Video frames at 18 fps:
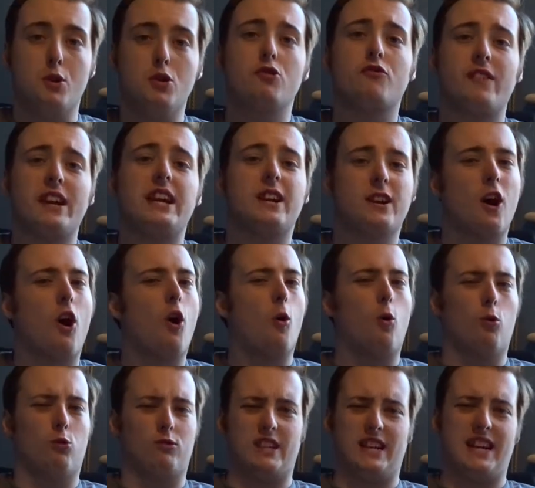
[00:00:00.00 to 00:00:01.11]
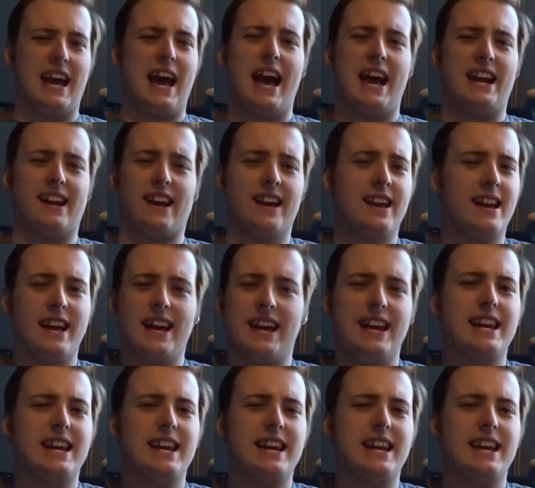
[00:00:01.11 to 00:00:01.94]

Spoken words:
movie gold again.